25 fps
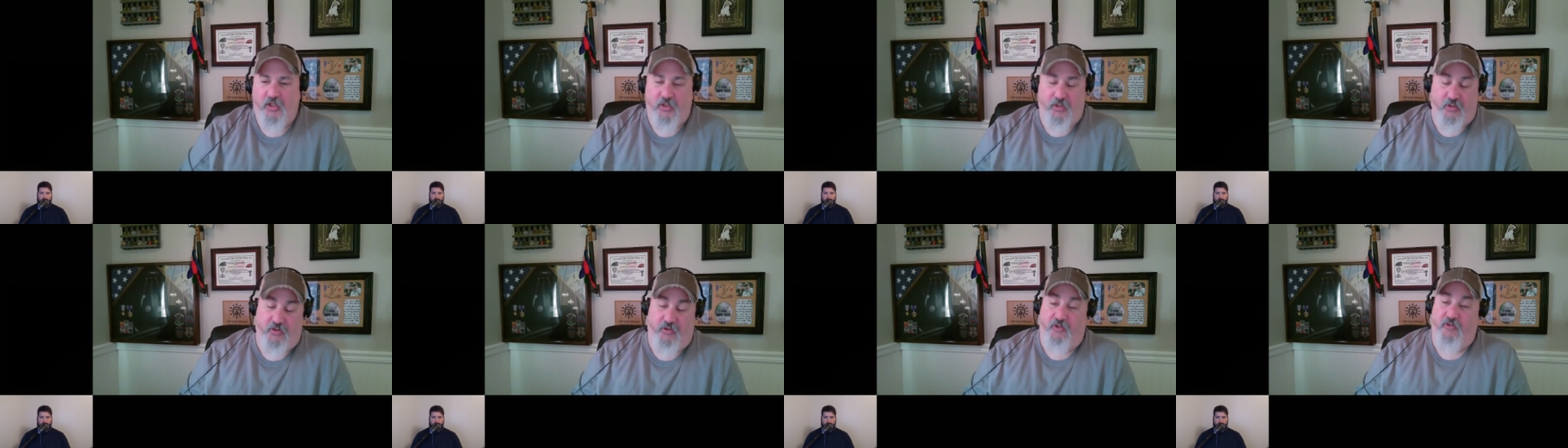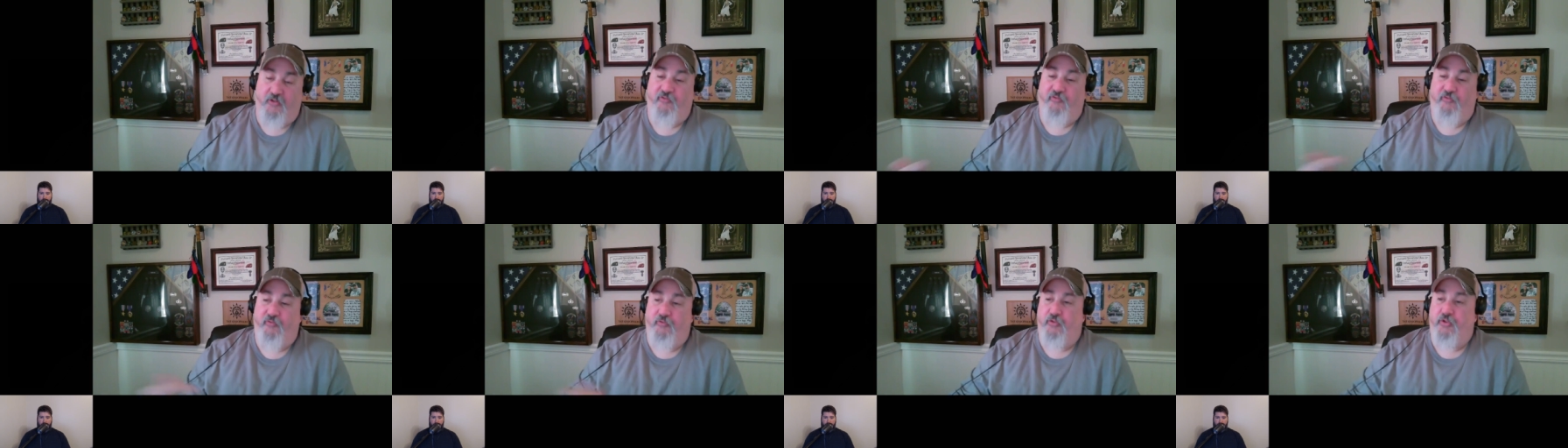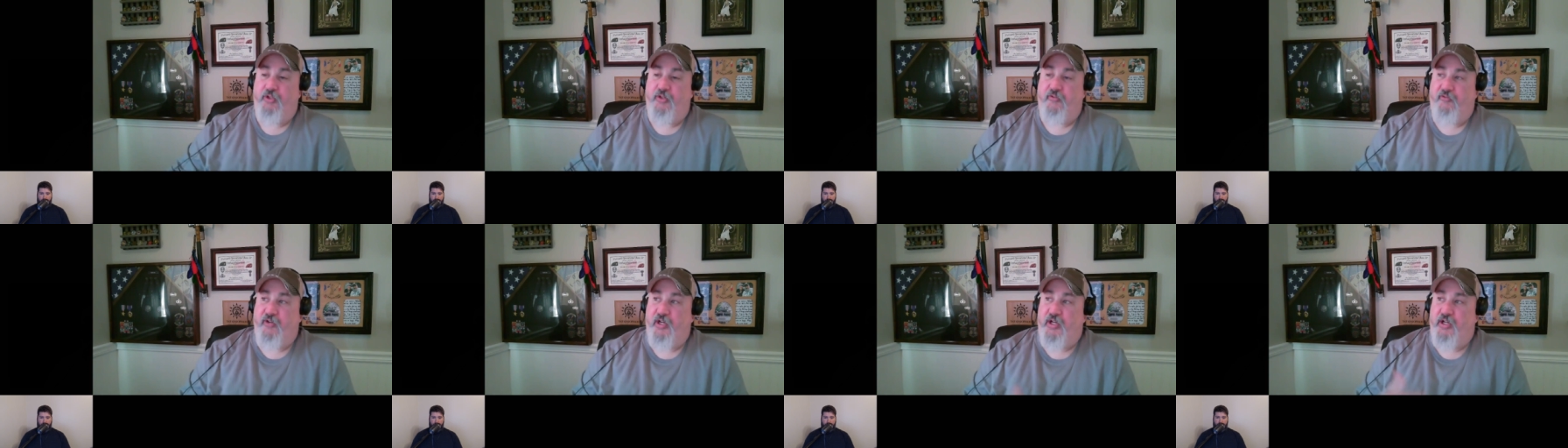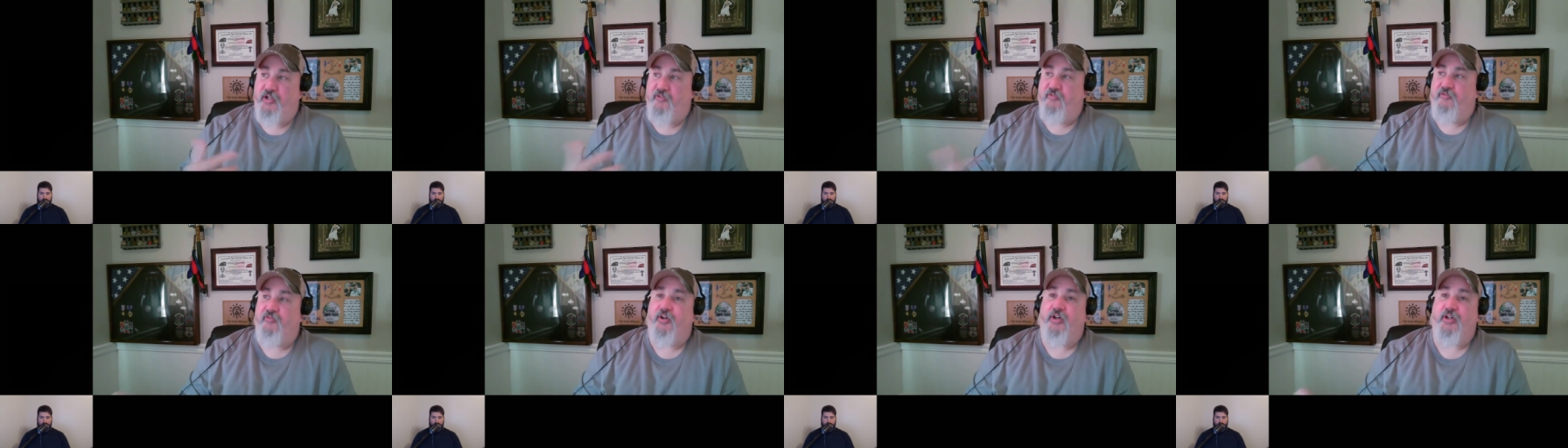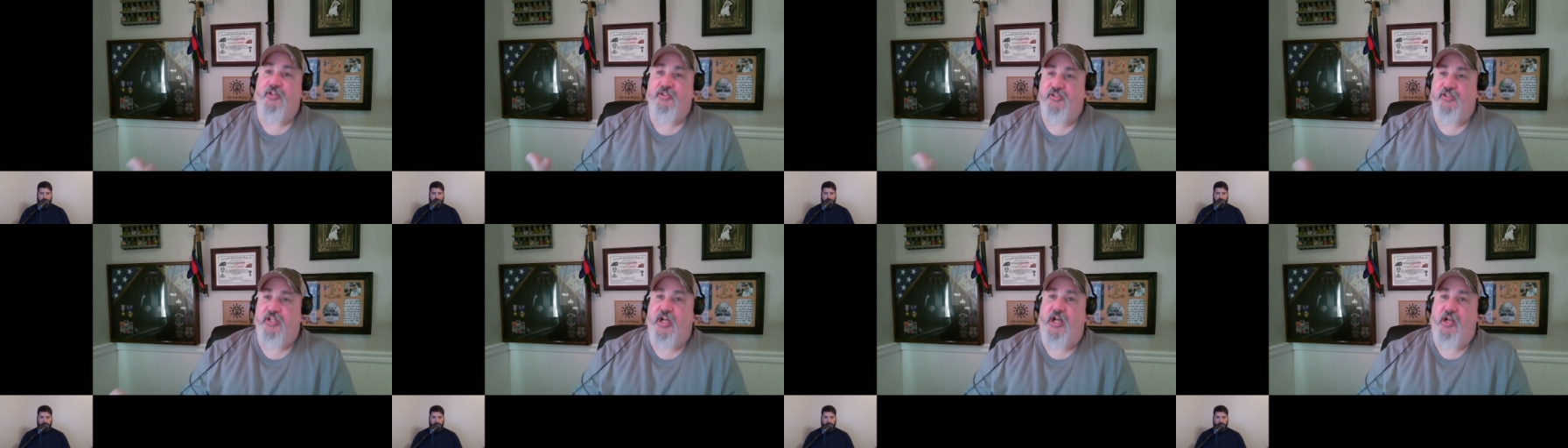the the very
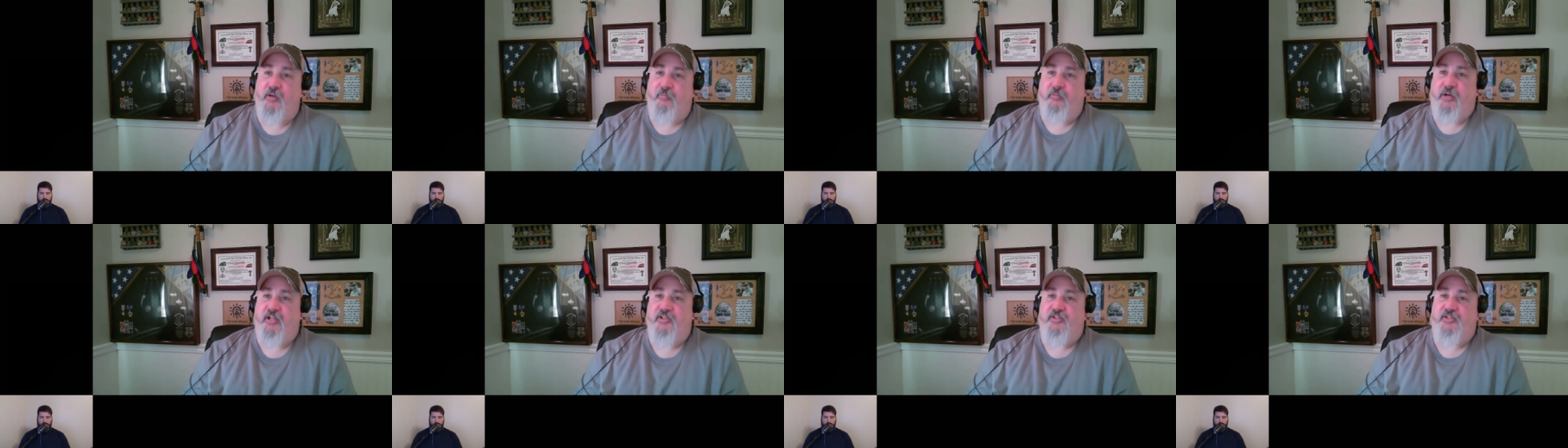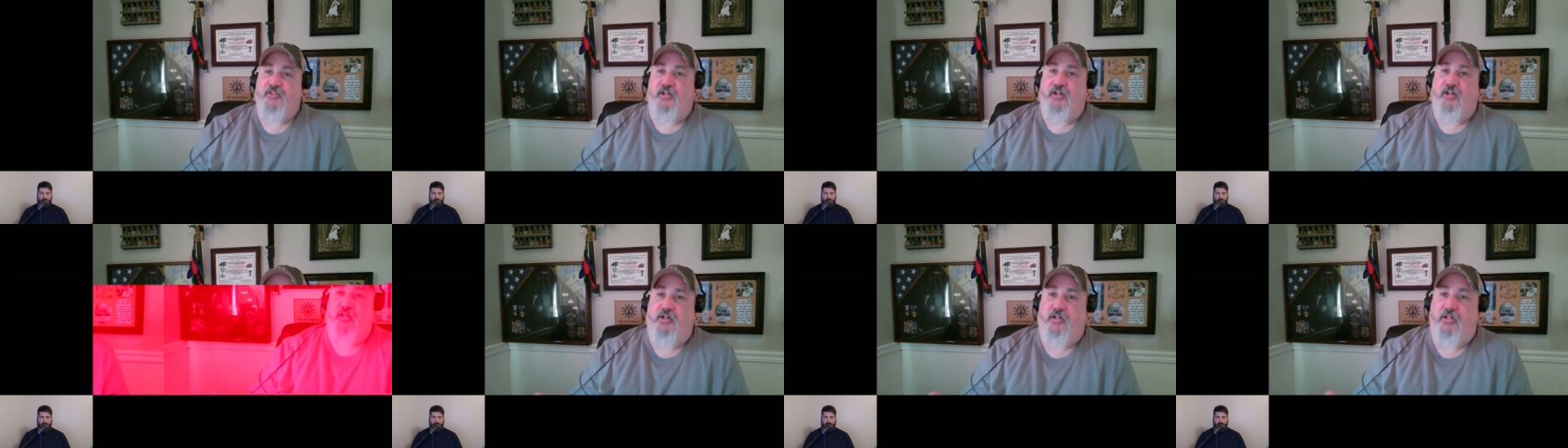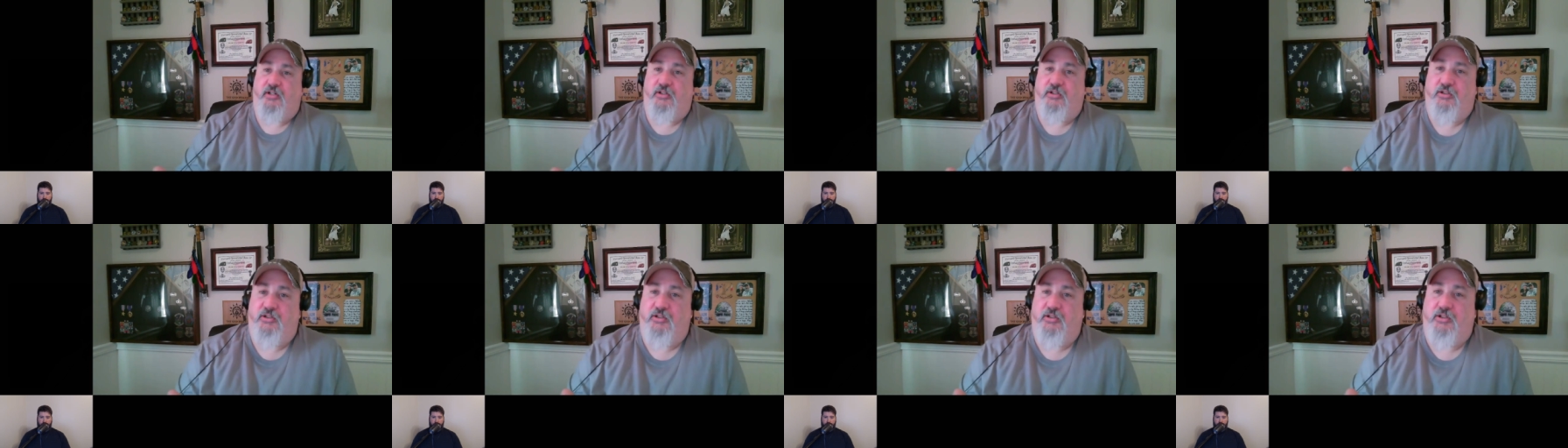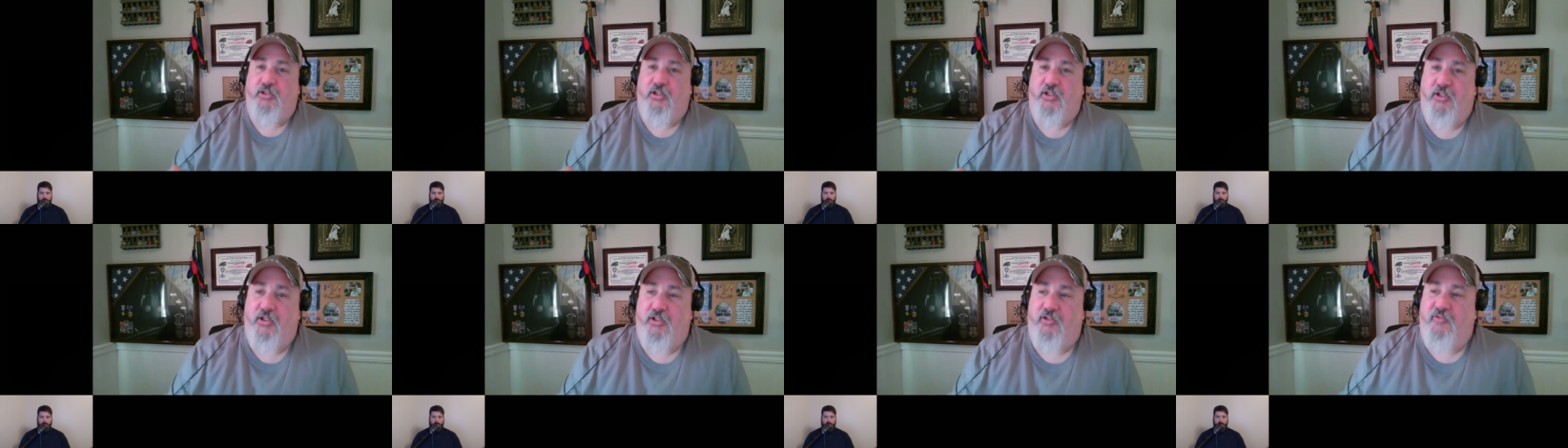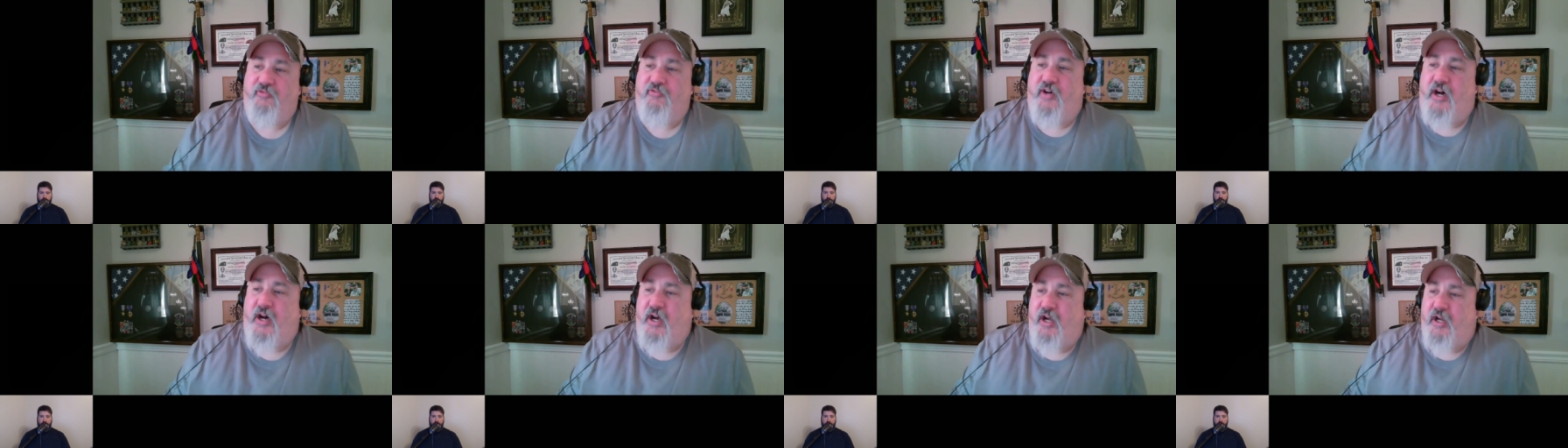first time I saw uh,
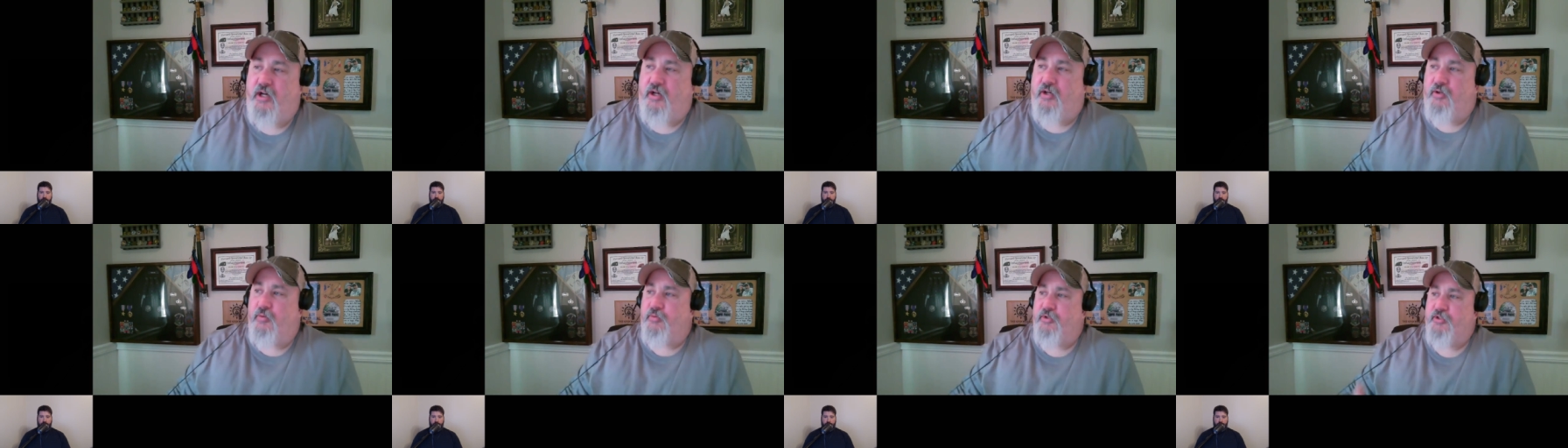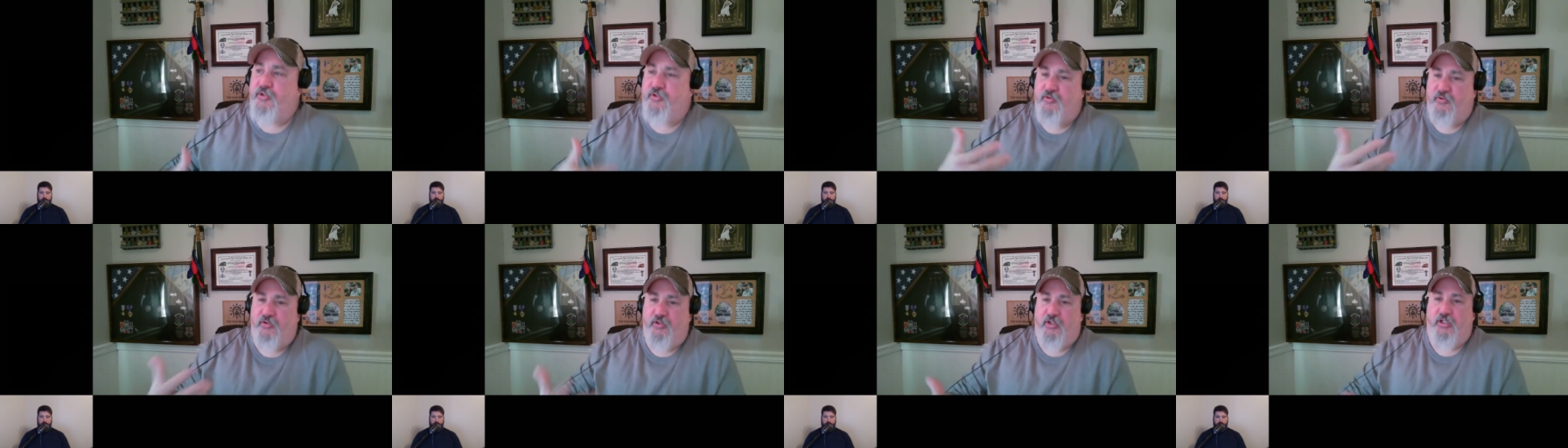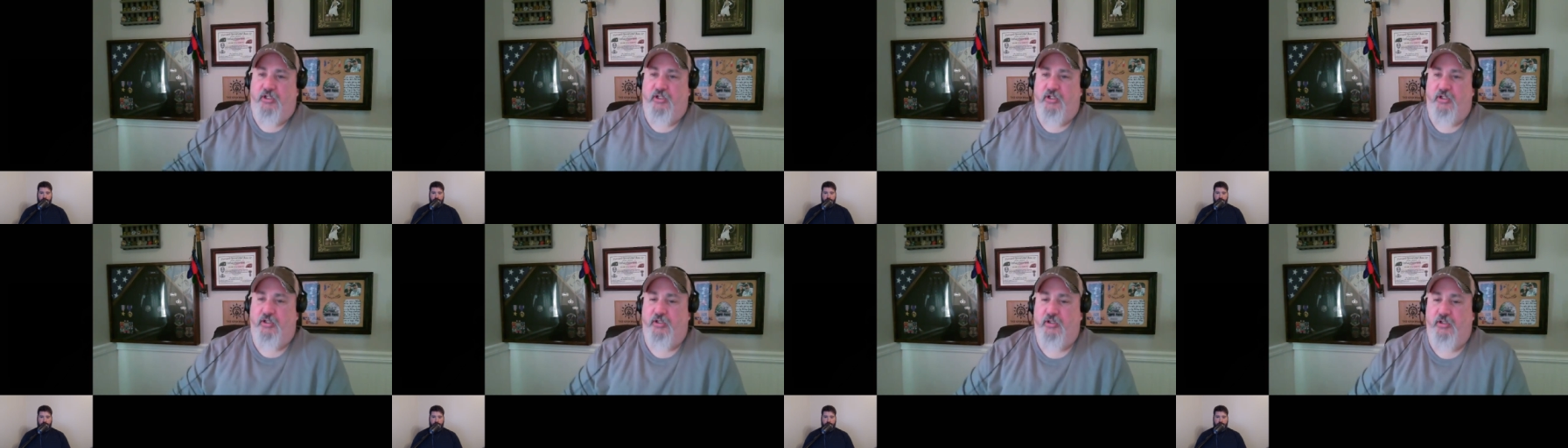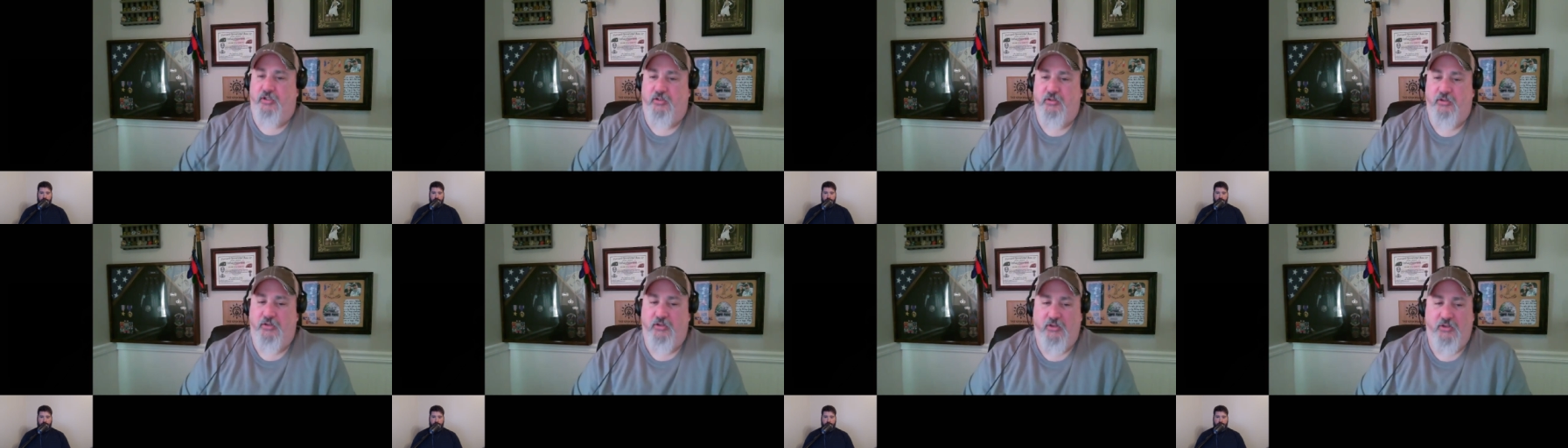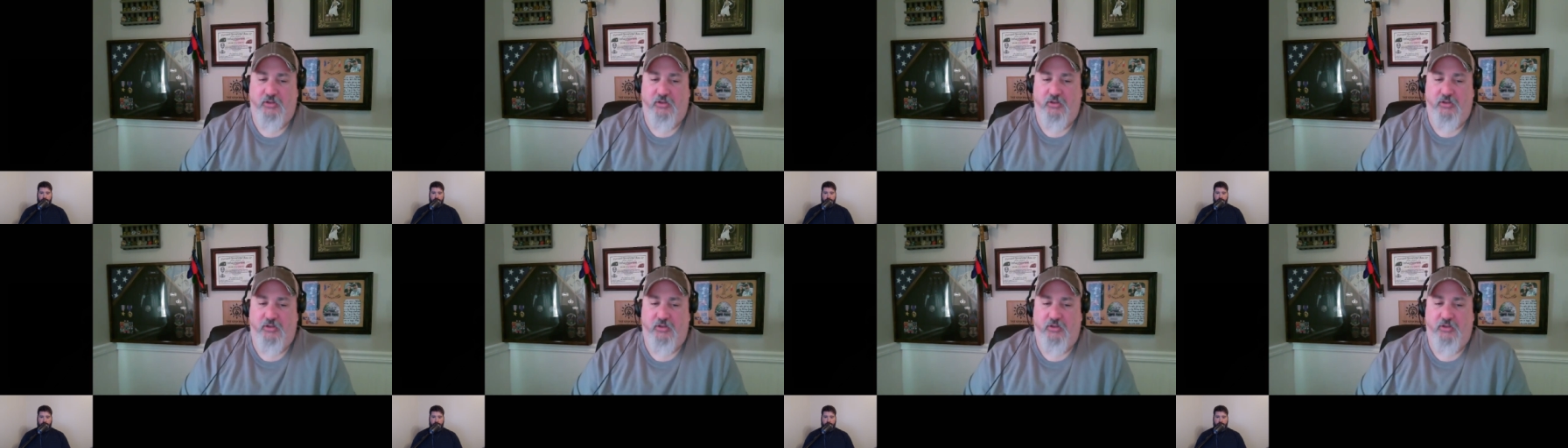fire was uh,